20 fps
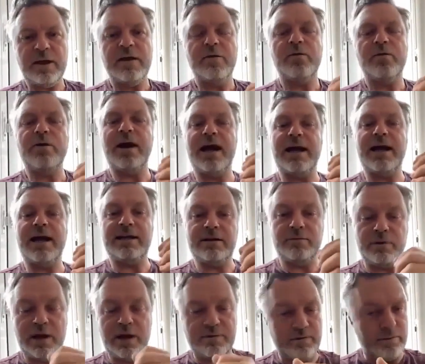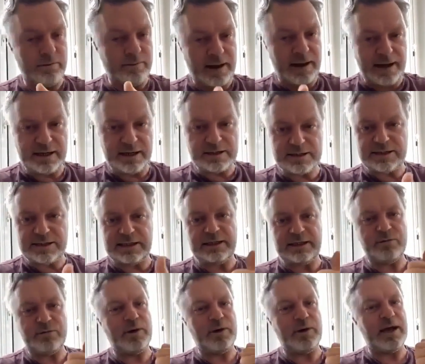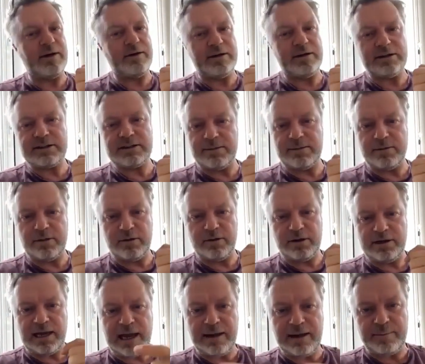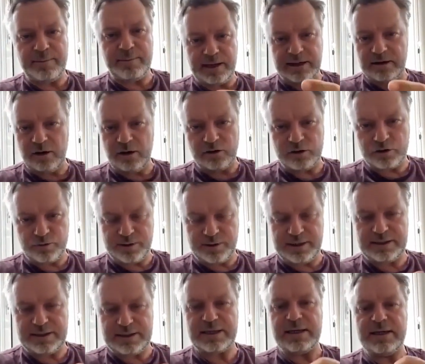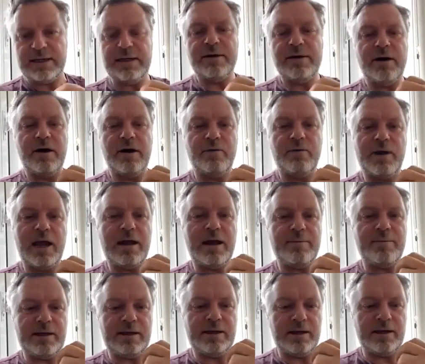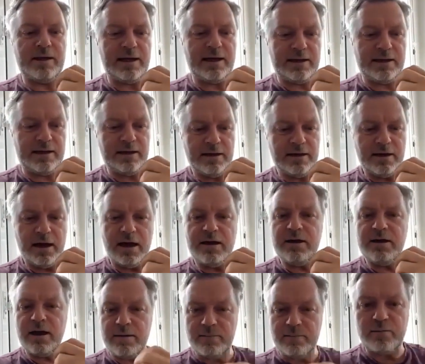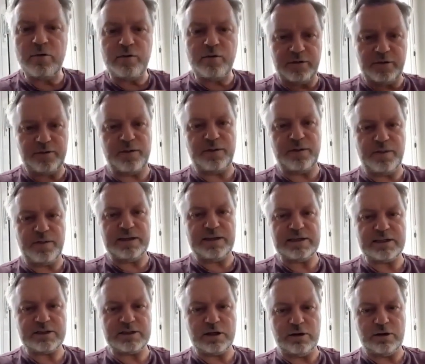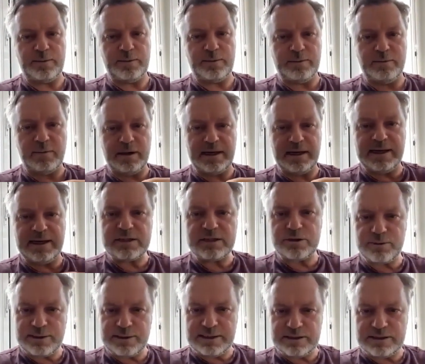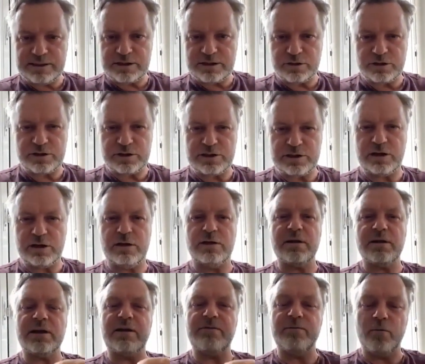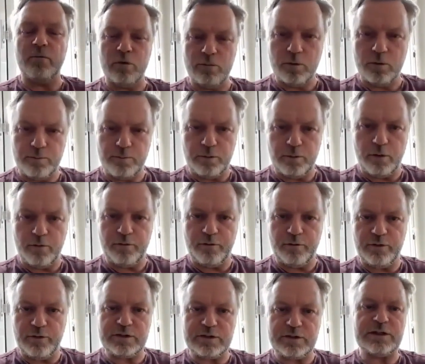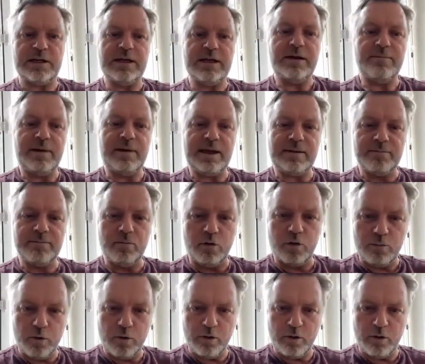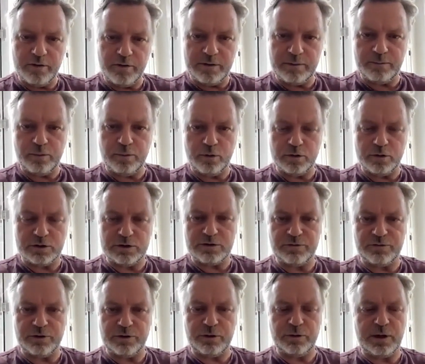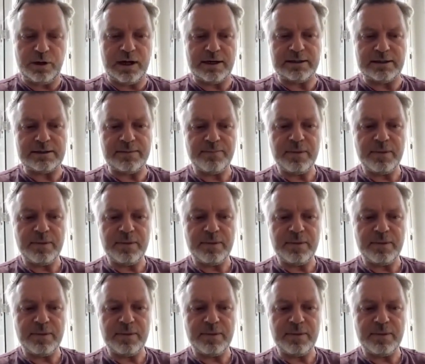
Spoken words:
We have the magazine, we're adding some of the gaming and lotteries, and we're adding a number of different things that's going to be easier and easier to sell, give more and more profits, make more and more of an importance for you guys.